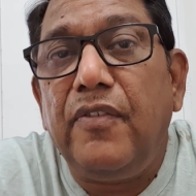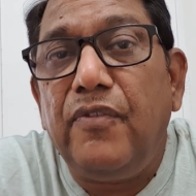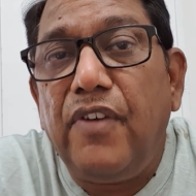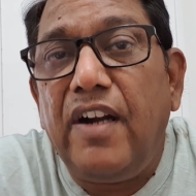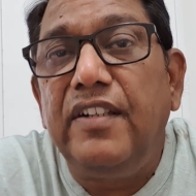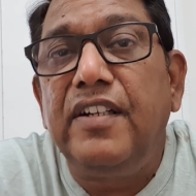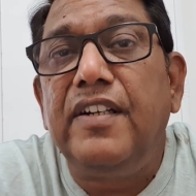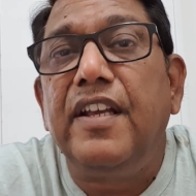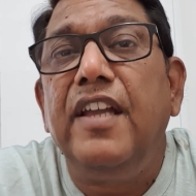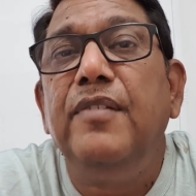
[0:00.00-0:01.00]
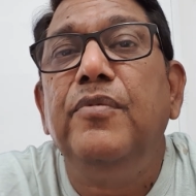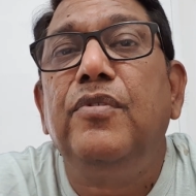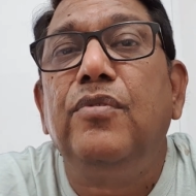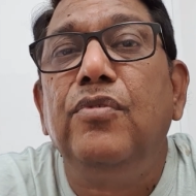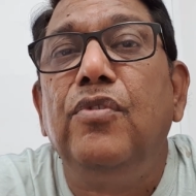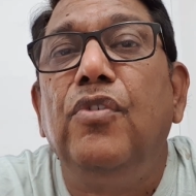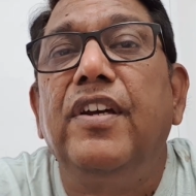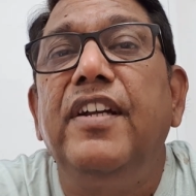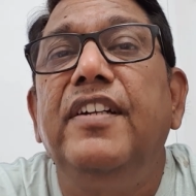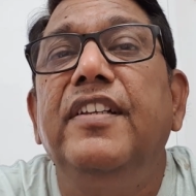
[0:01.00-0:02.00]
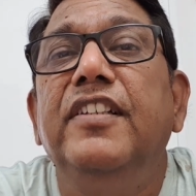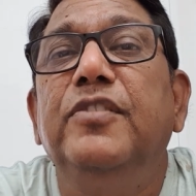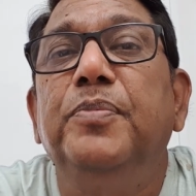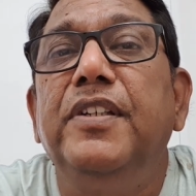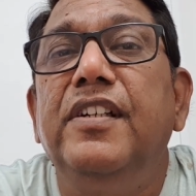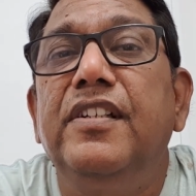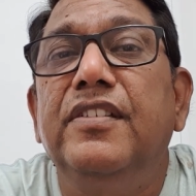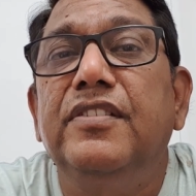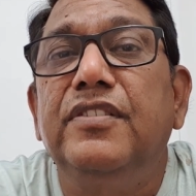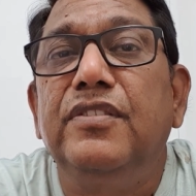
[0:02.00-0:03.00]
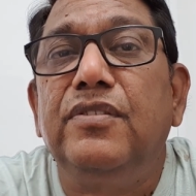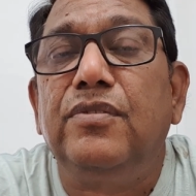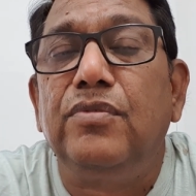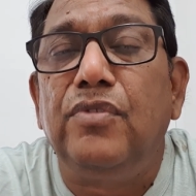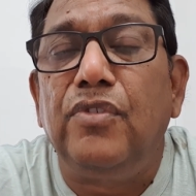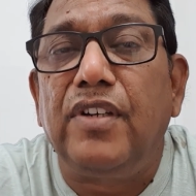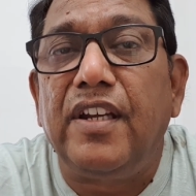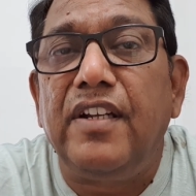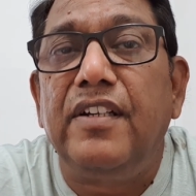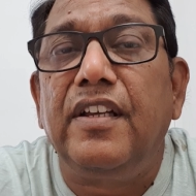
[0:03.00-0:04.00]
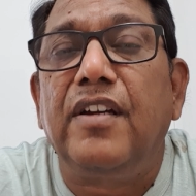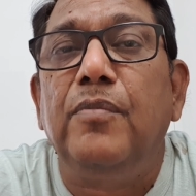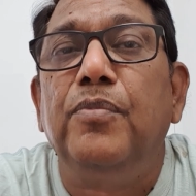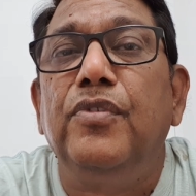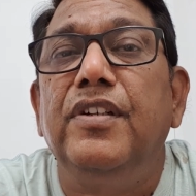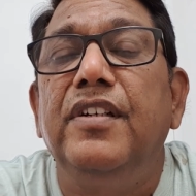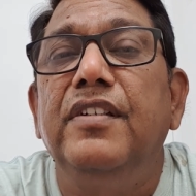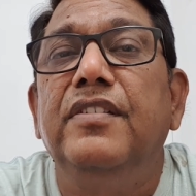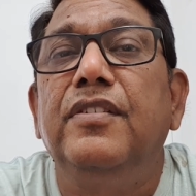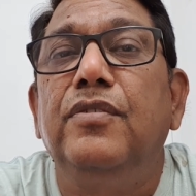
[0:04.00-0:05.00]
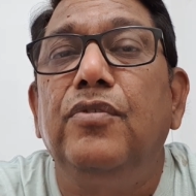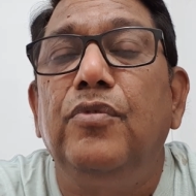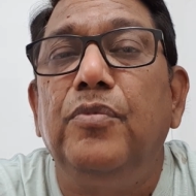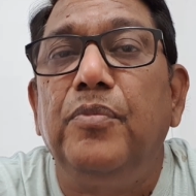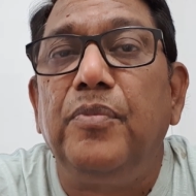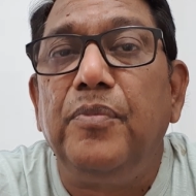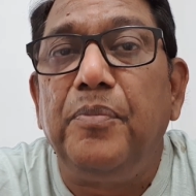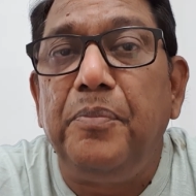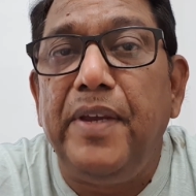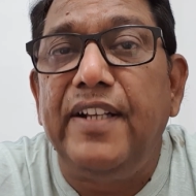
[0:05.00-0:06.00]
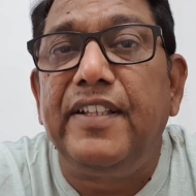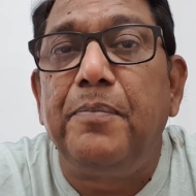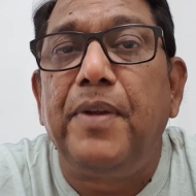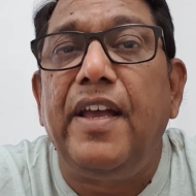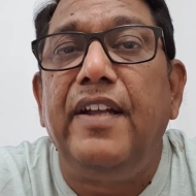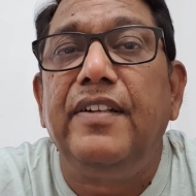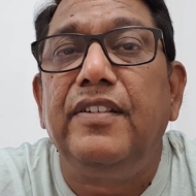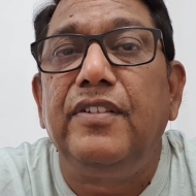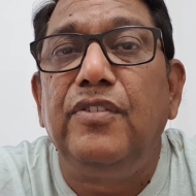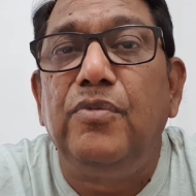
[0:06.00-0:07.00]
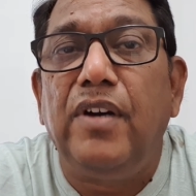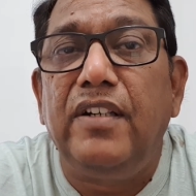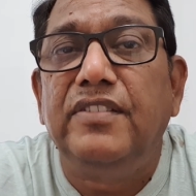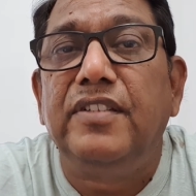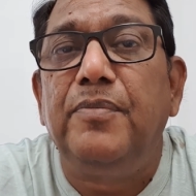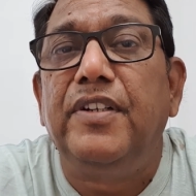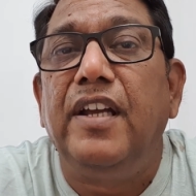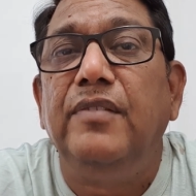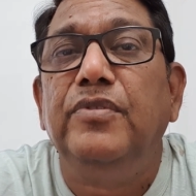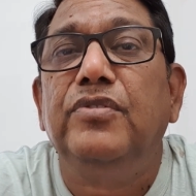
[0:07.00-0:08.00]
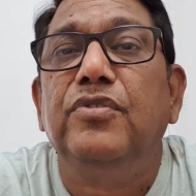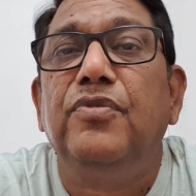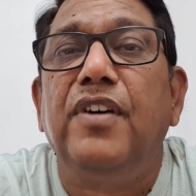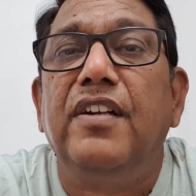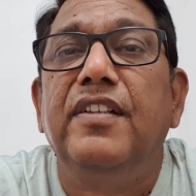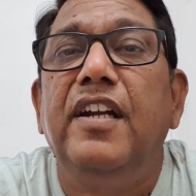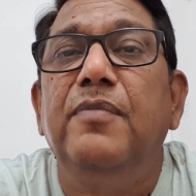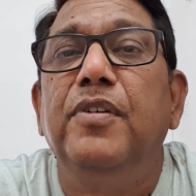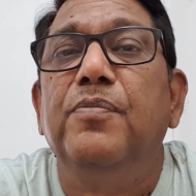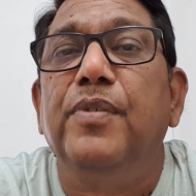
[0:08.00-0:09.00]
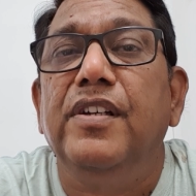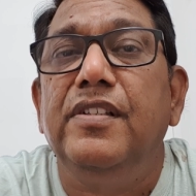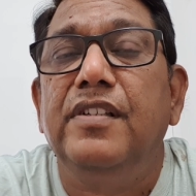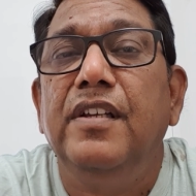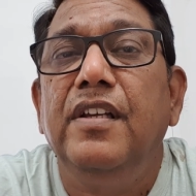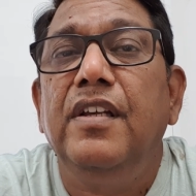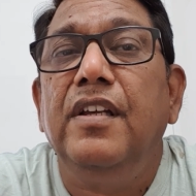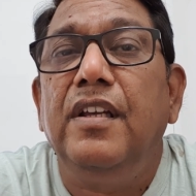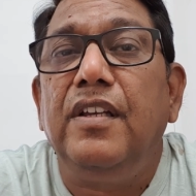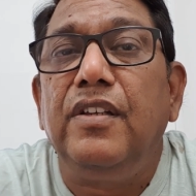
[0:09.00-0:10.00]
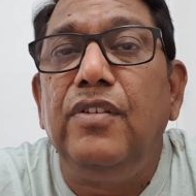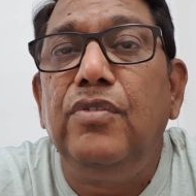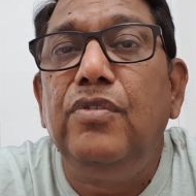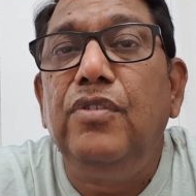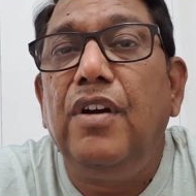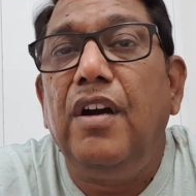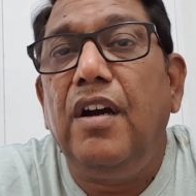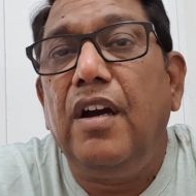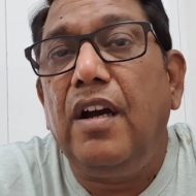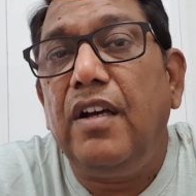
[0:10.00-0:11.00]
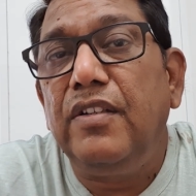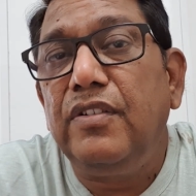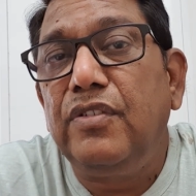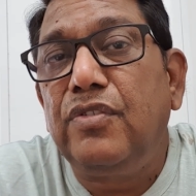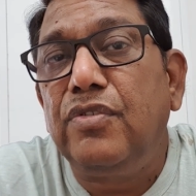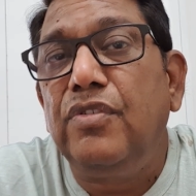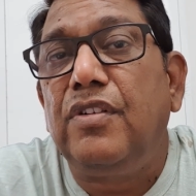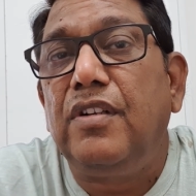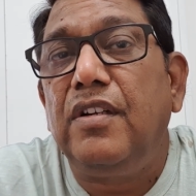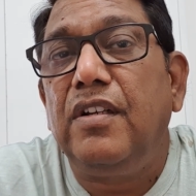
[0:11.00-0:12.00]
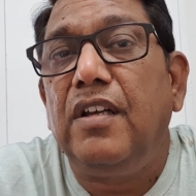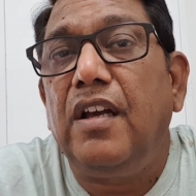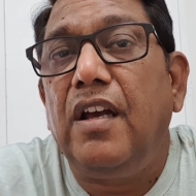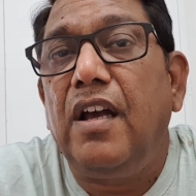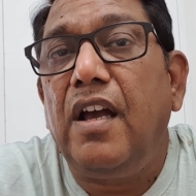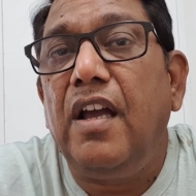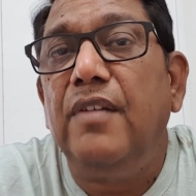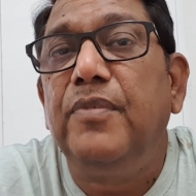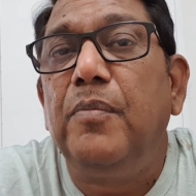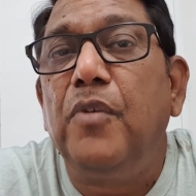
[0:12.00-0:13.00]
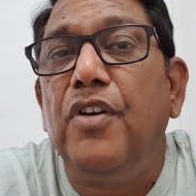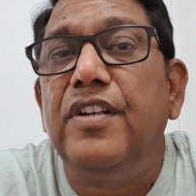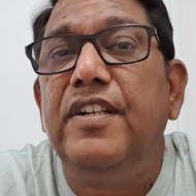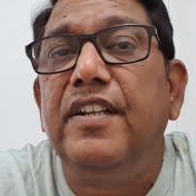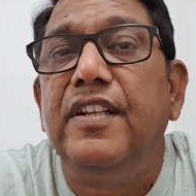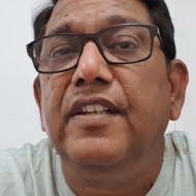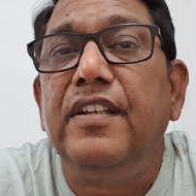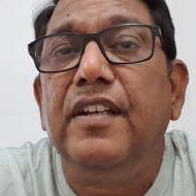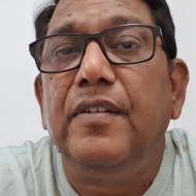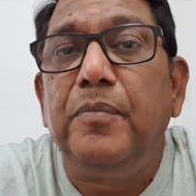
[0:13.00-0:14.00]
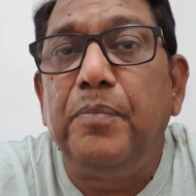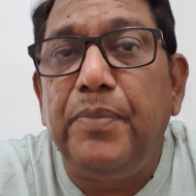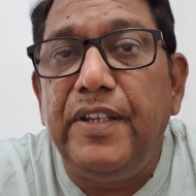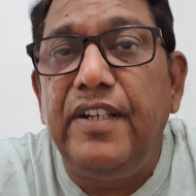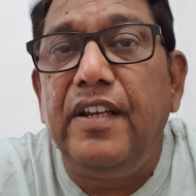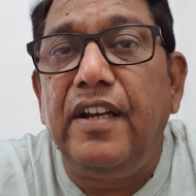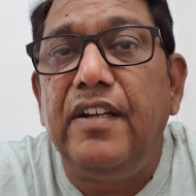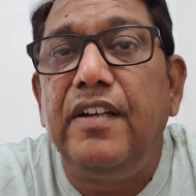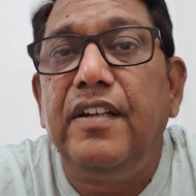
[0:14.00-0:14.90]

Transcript: want the time to locate the spares, to locate the components, to make the plan. You want some time. So for that purpose, you should have the monitoring period